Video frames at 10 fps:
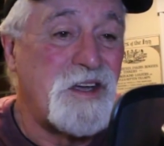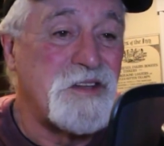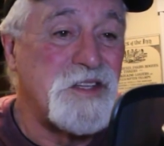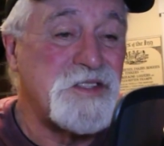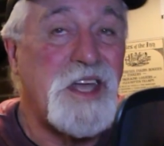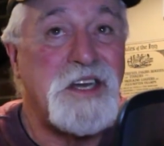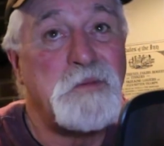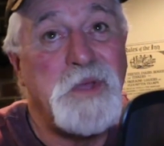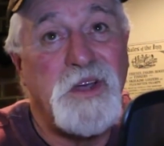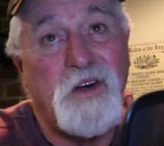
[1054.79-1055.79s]
this
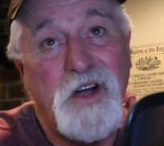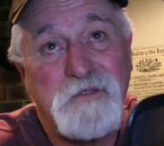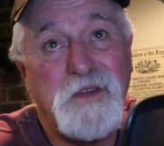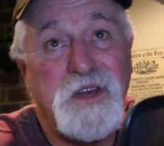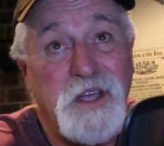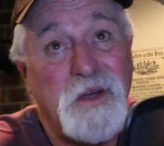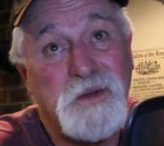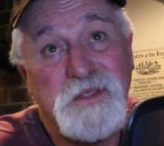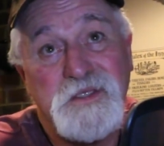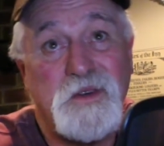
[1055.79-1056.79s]
tended to be a long
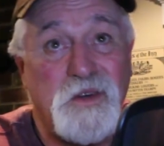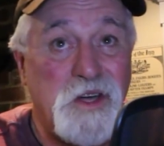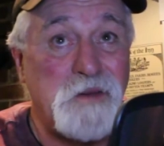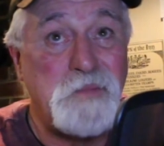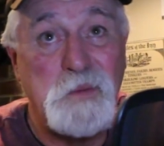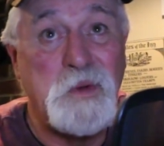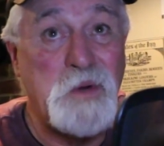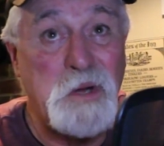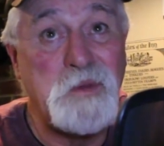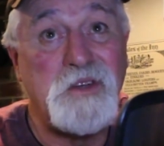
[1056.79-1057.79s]
video, and so a lot of people
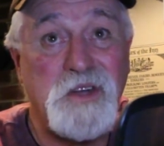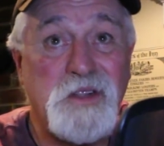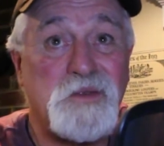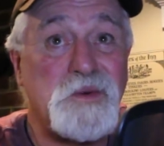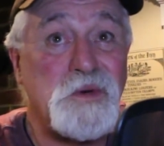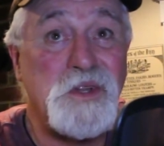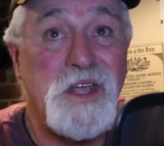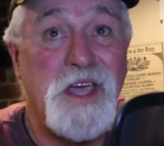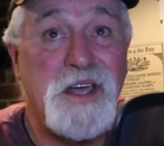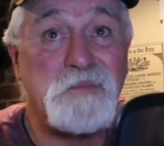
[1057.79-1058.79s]
probably click through to
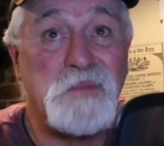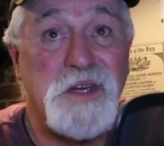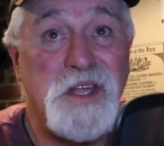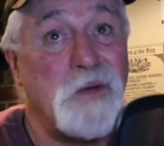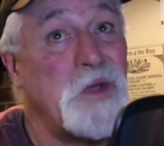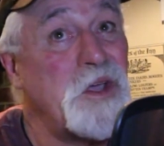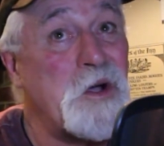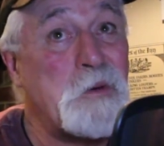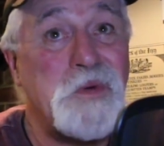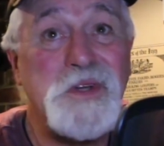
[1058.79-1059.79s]
the end, but here we
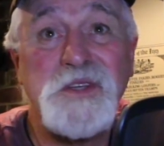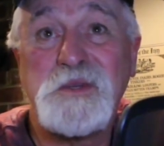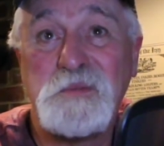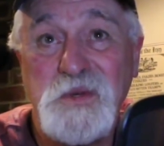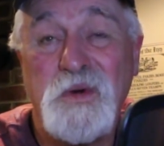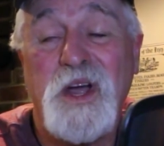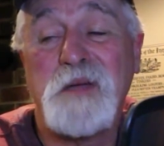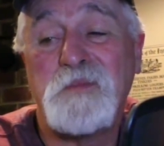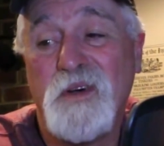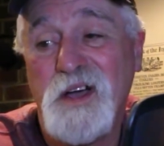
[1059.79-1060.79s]
go. Please
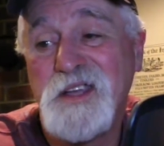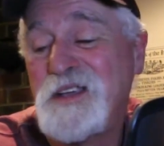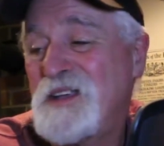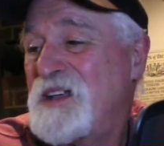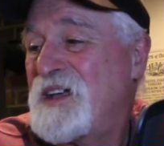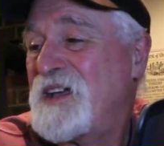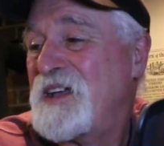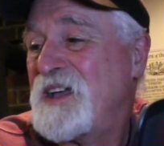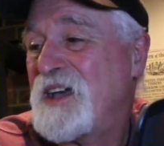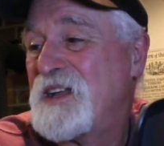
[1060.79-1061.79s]
subscribe, like,
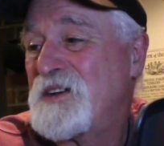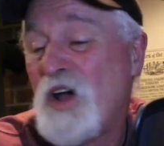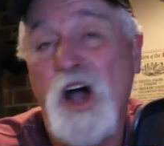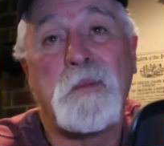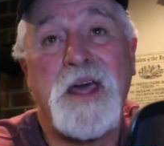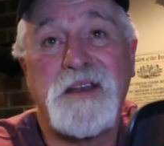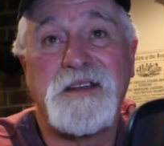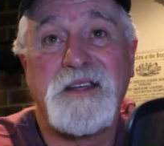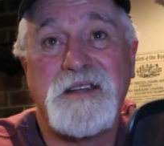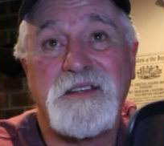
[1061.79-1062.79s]
and comment.
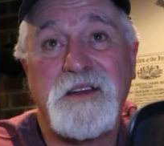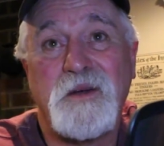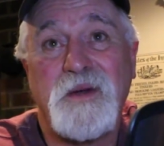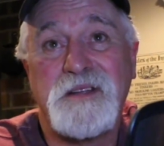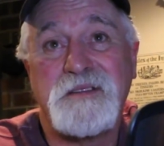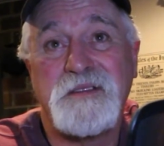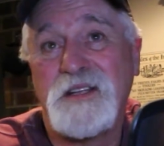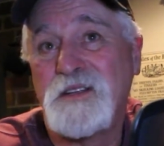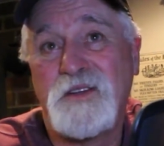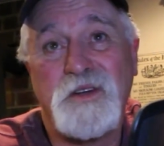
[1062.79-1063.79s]
You know,
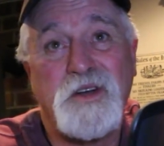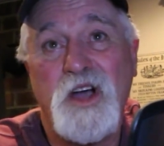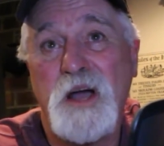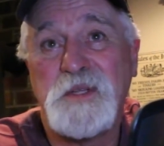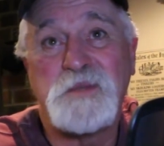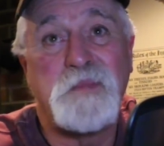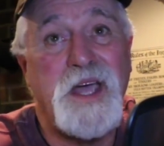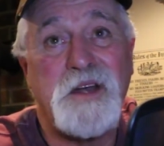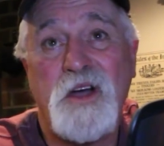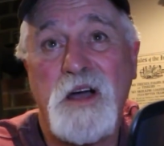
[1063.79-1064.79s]
good comments,
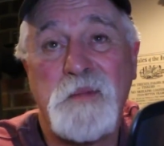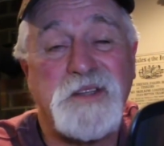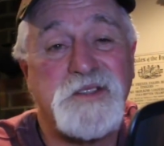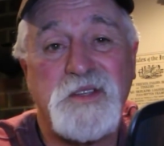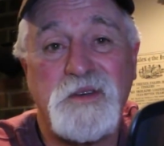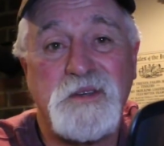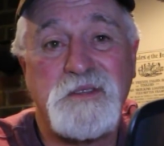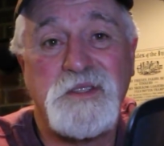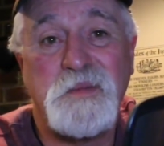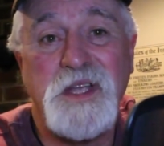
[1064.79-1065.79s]
bad comments, to
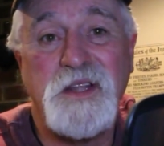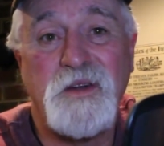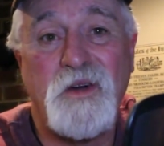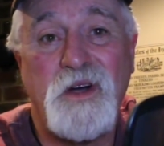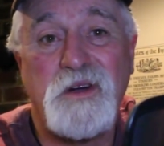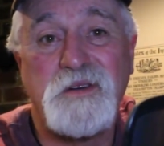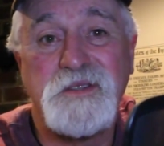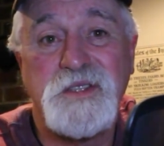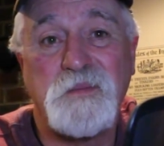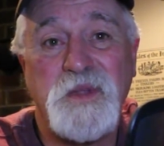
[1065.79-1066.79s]
me, they're all
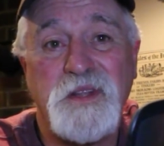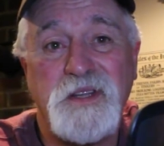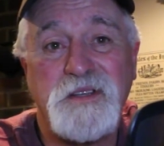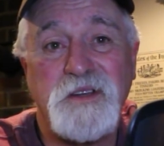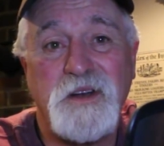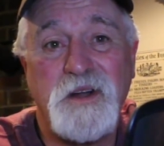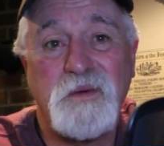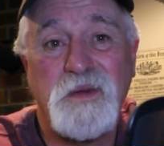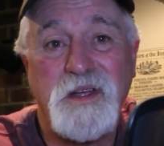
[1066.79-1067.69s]
something that, you know,